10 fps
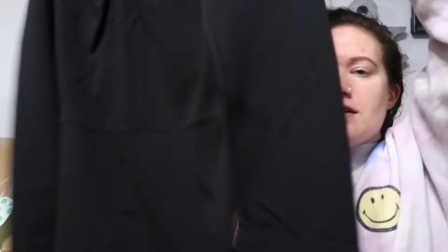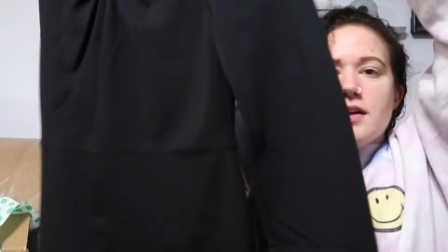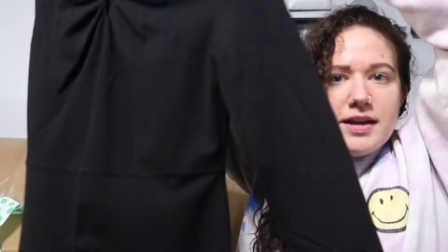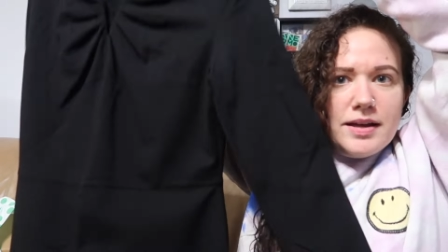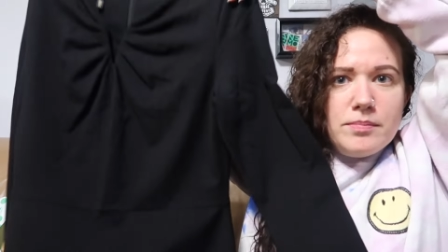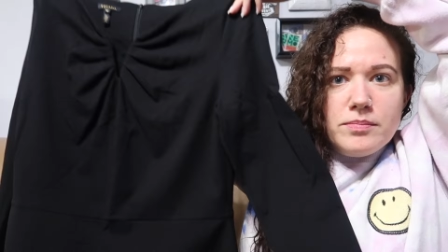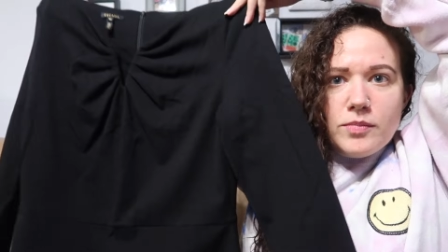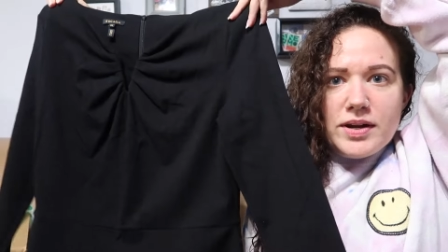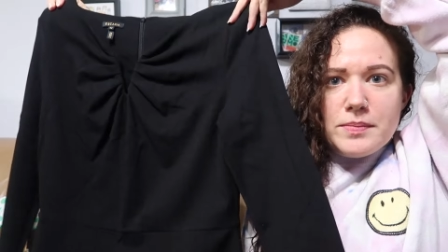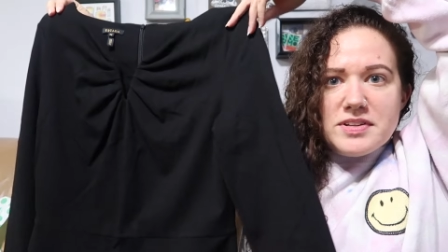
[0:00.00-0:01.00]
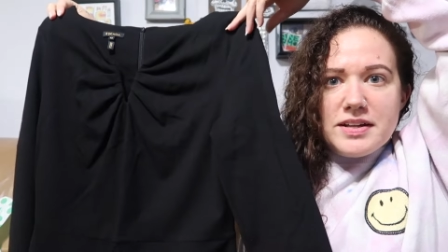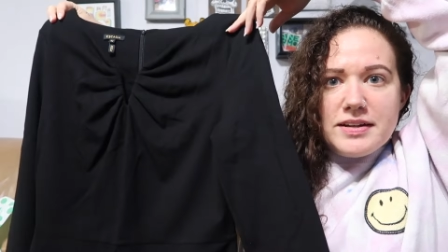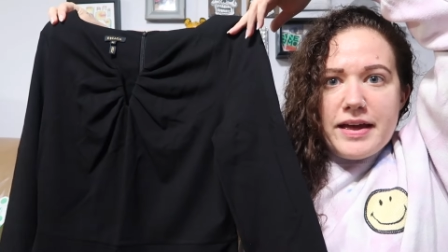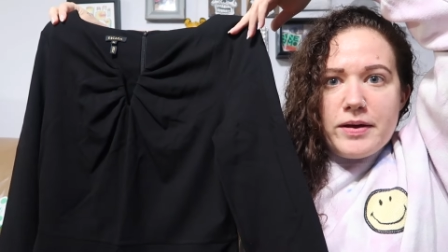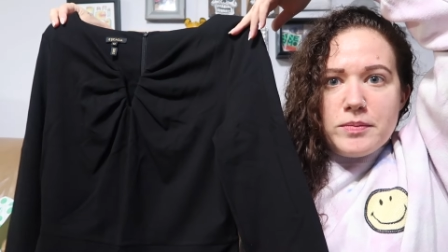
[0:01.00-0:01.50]
when I'm sitting
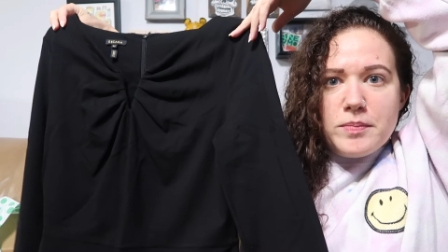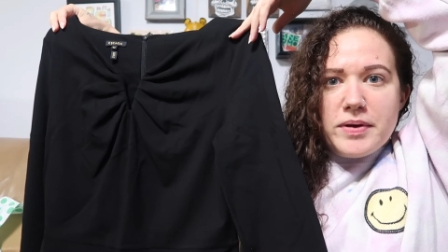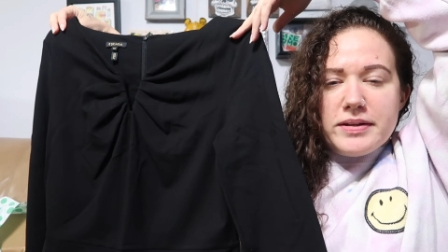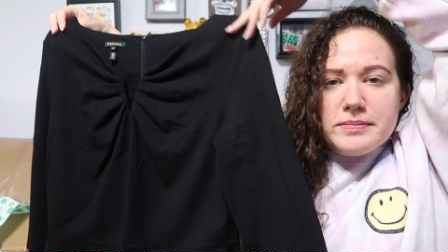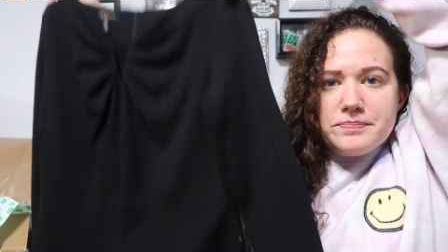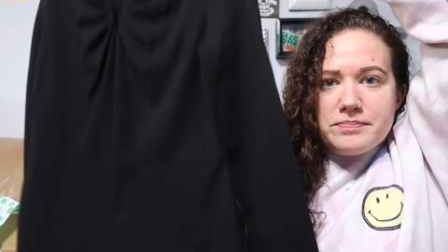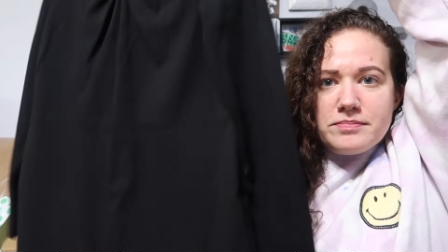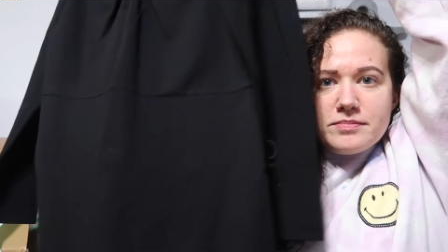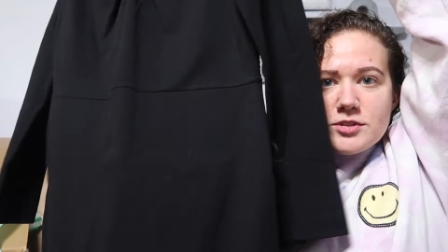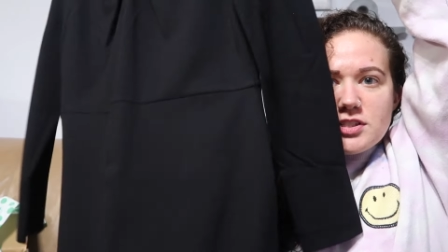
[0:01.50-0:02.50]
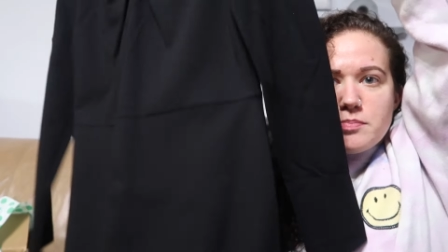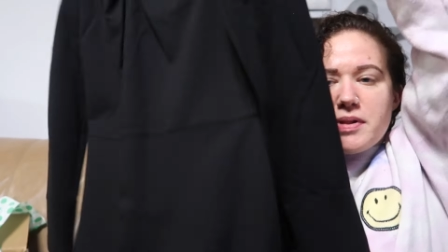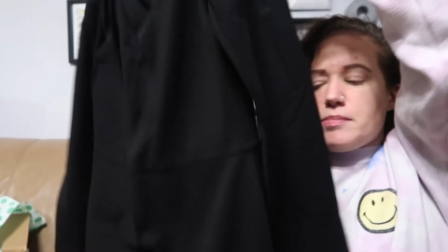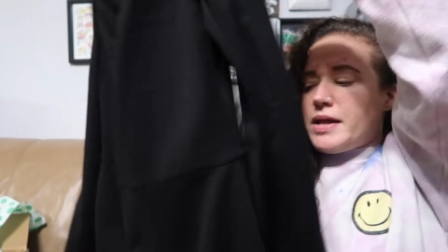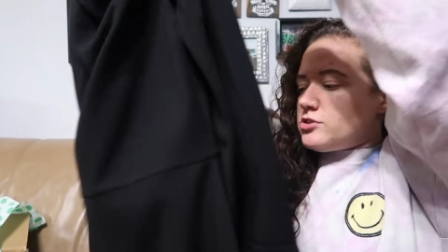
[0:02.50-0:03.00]
down, but just
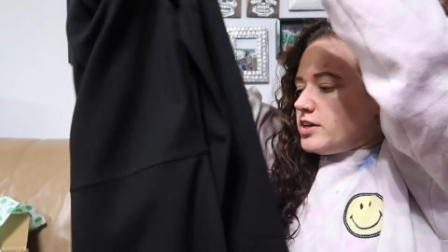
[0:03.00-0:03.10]
plain black